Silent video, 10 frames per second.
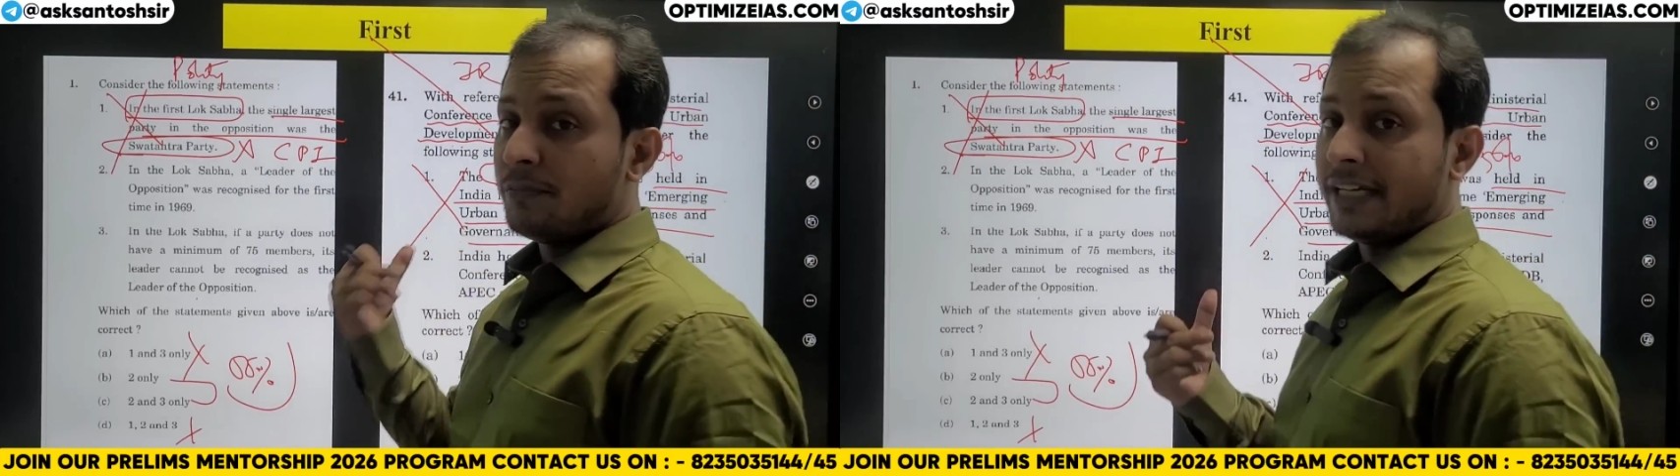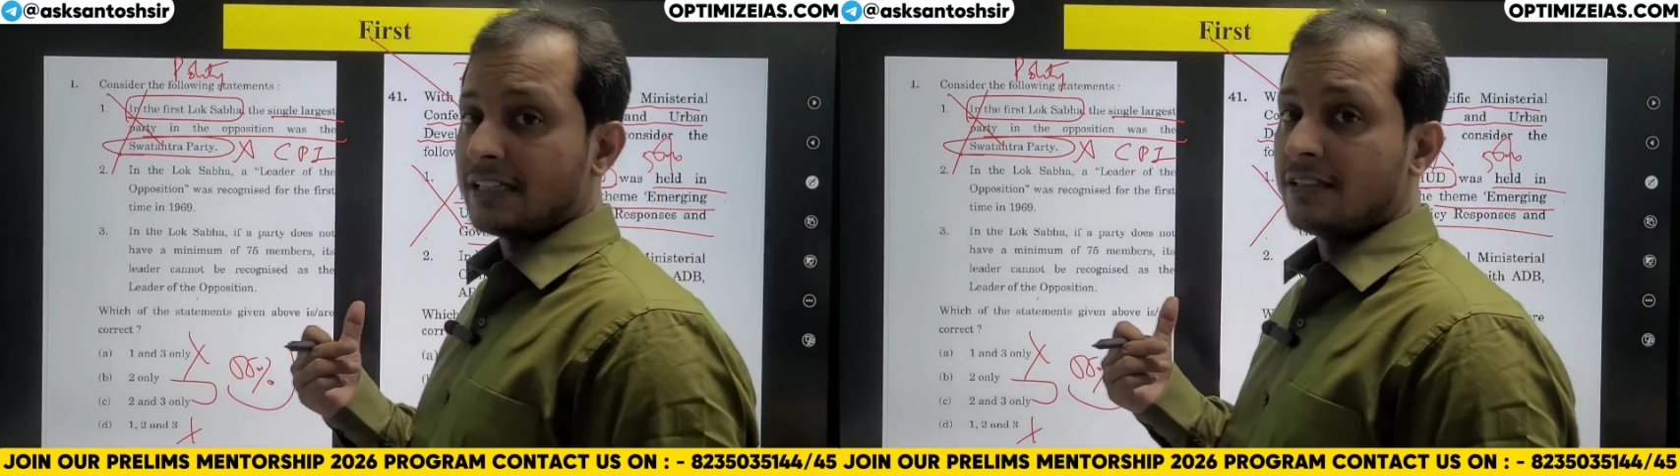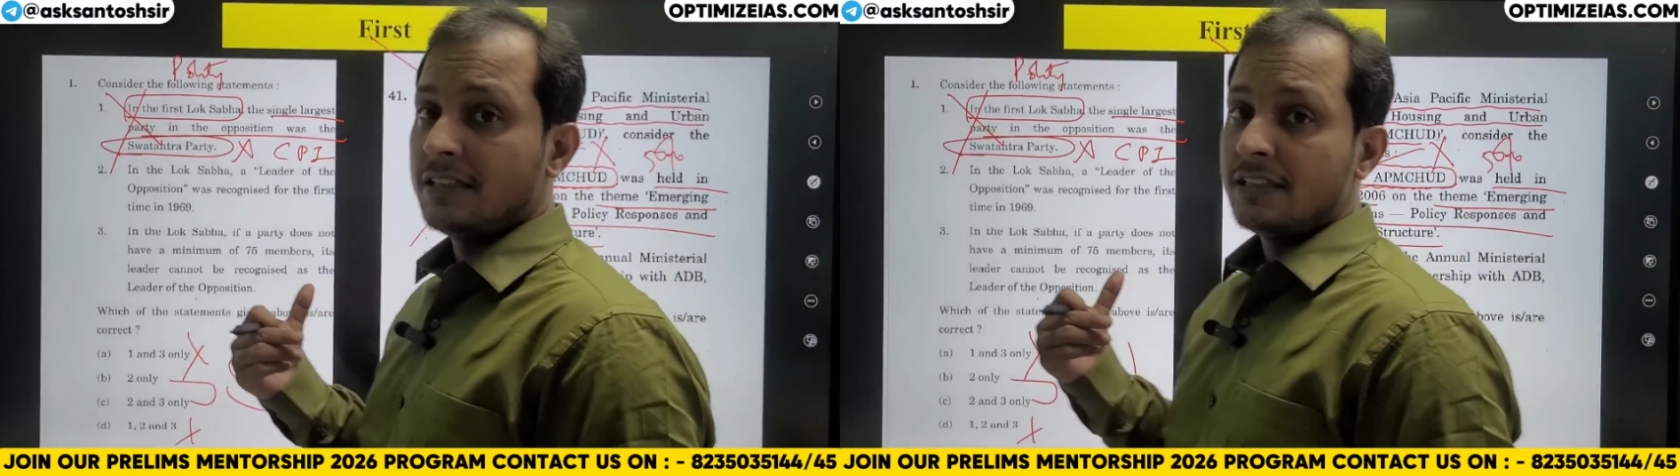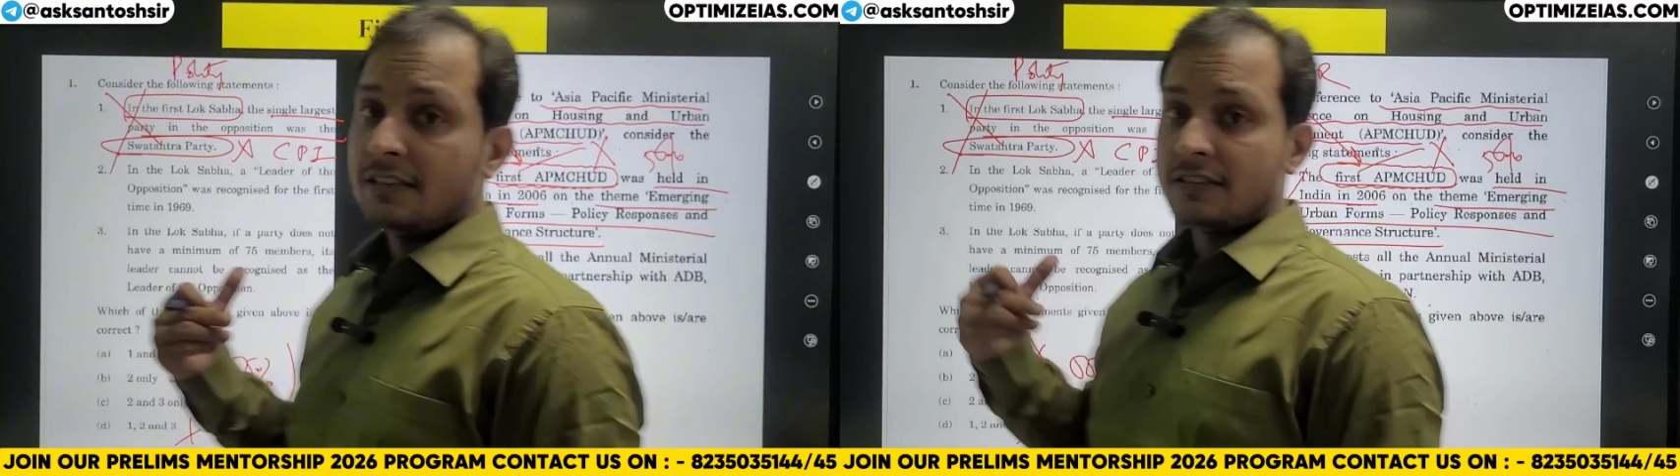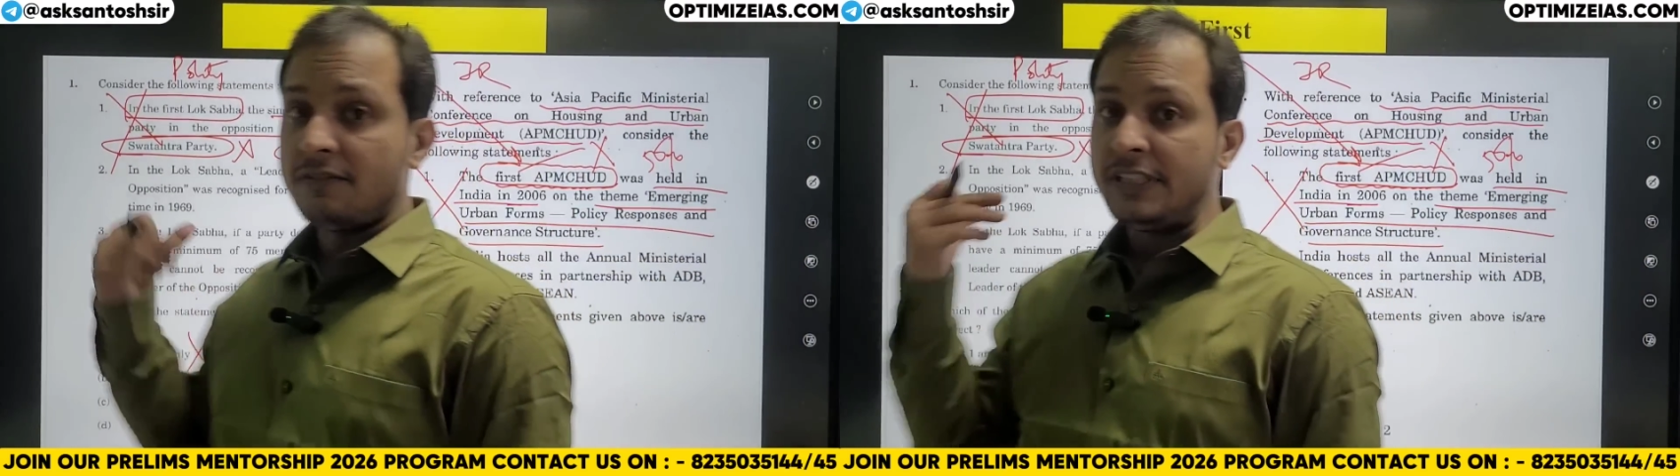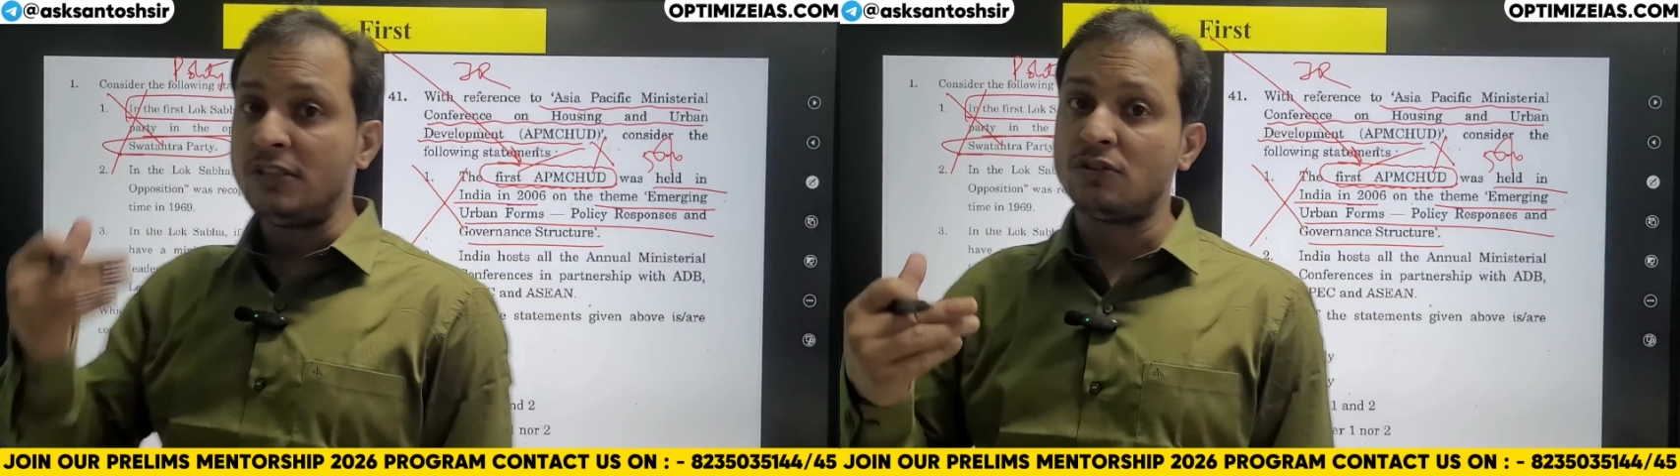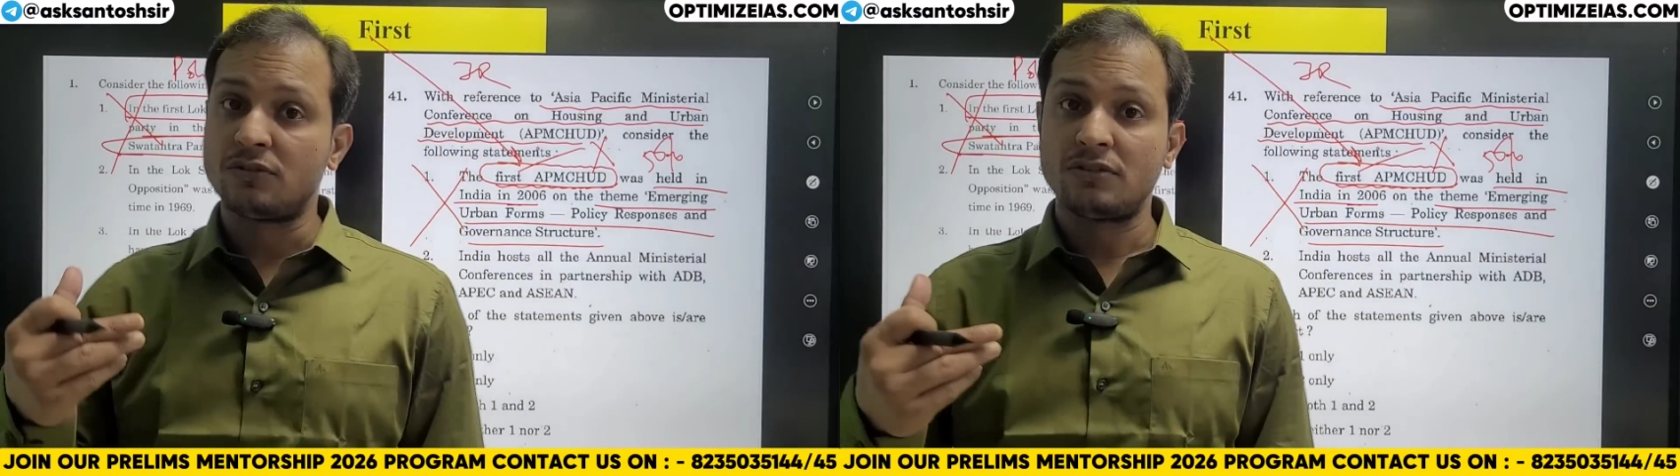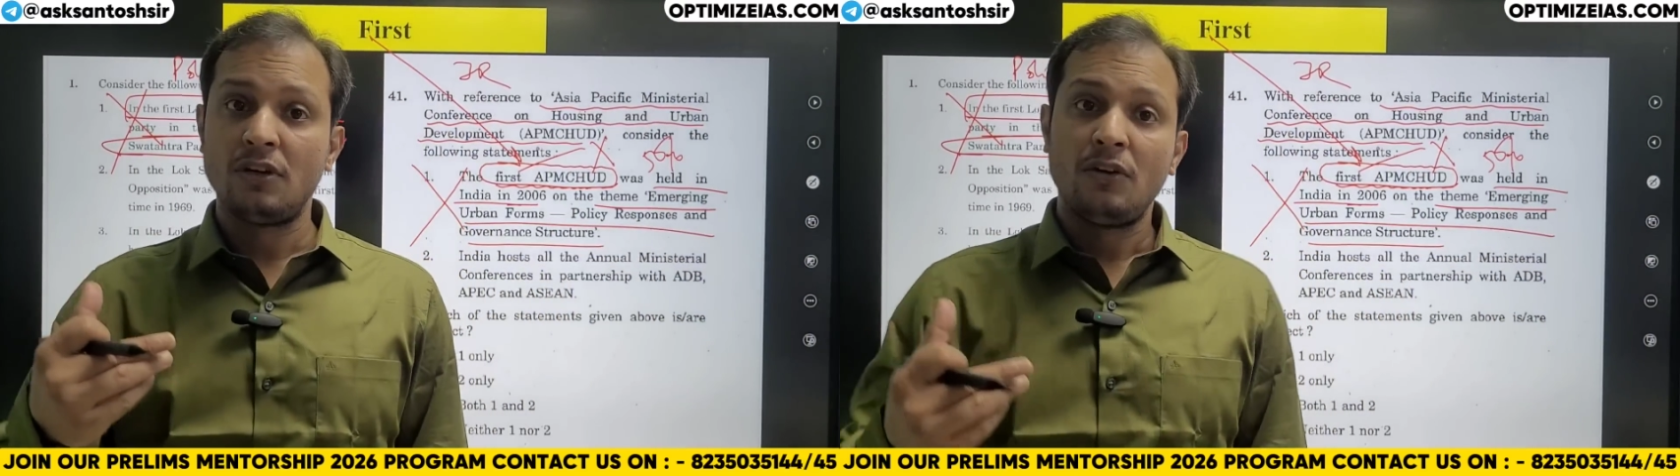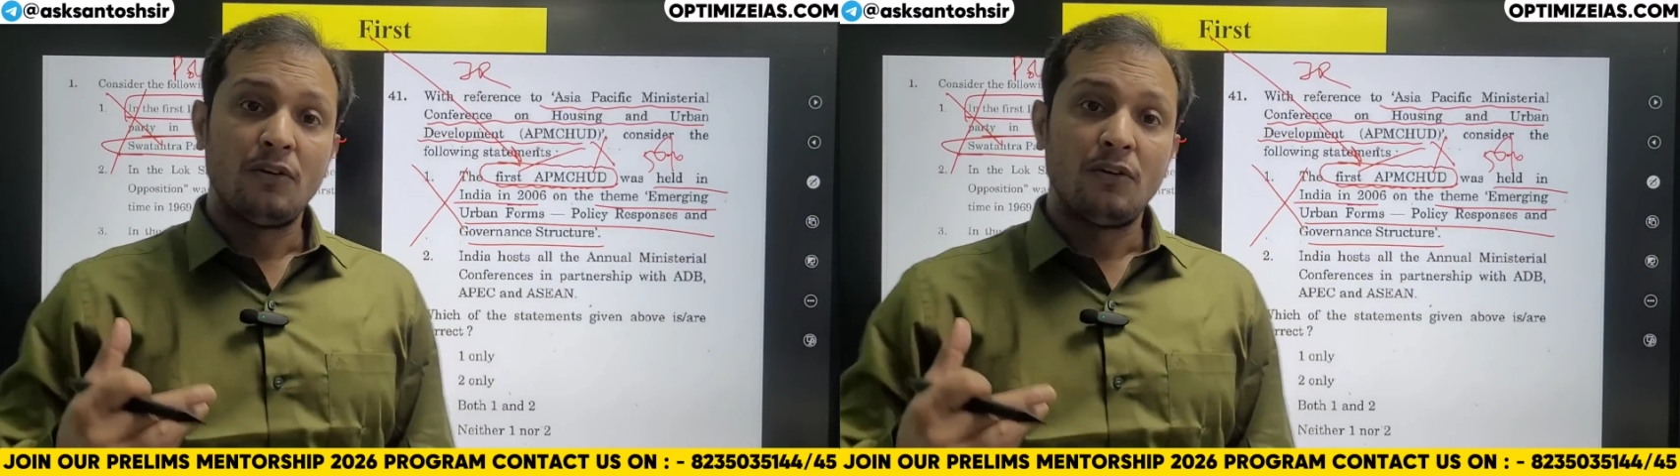make the videos,